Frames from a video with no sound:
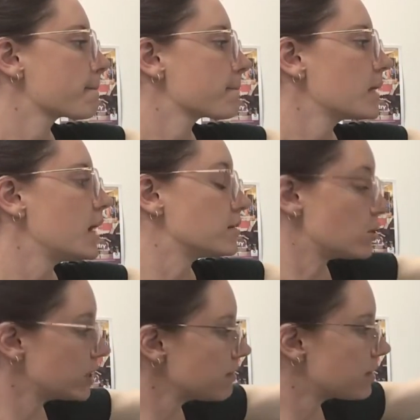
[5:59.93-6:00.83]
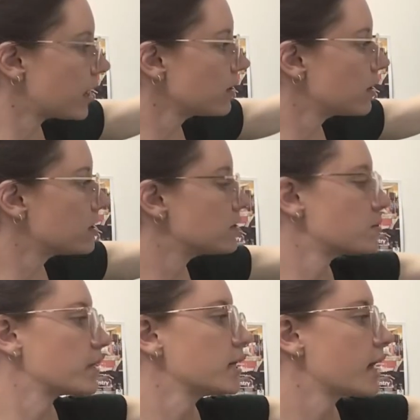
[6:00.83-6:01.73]
Yeah, so give that a go this
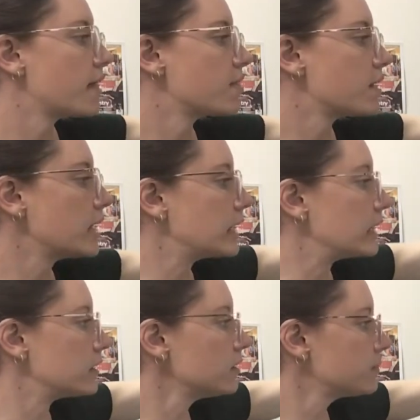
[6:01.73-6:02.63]
week. And then